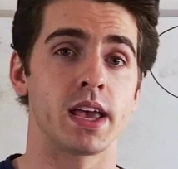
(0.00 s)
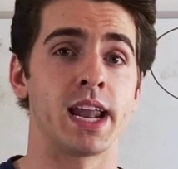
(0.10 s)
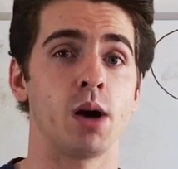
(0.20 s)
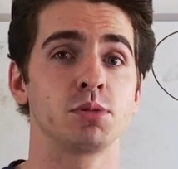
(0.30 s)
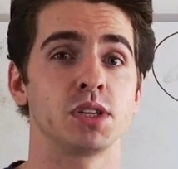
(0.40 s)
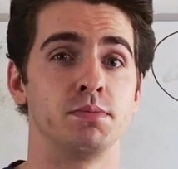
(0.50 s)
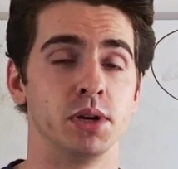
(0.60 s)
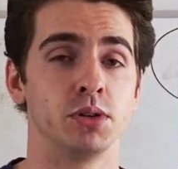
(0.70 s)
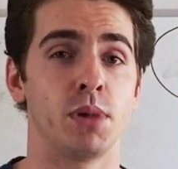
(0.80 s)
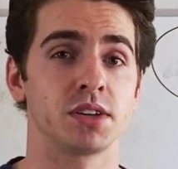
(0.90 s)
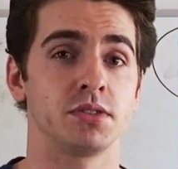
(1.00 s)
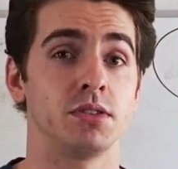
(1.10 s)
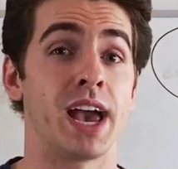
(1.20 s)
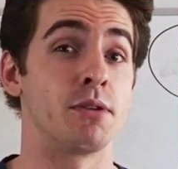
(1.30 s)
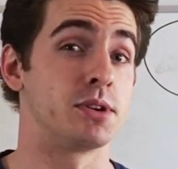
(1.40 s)
it helps us build muscle
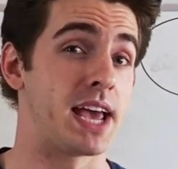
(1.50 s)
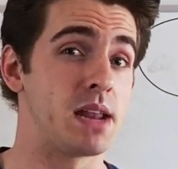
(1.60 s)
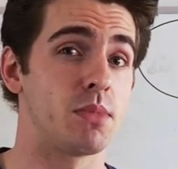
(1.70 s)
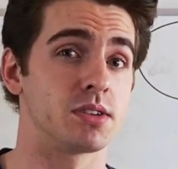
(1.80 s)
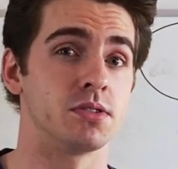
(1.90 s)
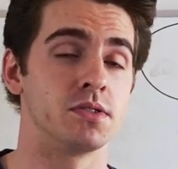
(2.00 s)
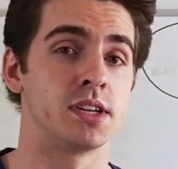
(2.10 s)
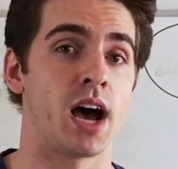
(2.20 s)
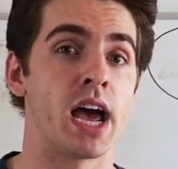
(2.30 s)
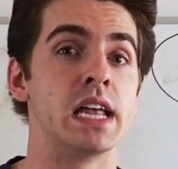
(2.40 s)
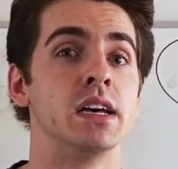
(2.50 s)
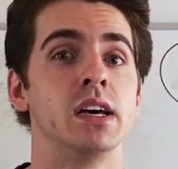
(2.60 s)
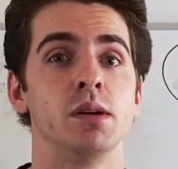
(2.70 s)
and retain muscle in the diet,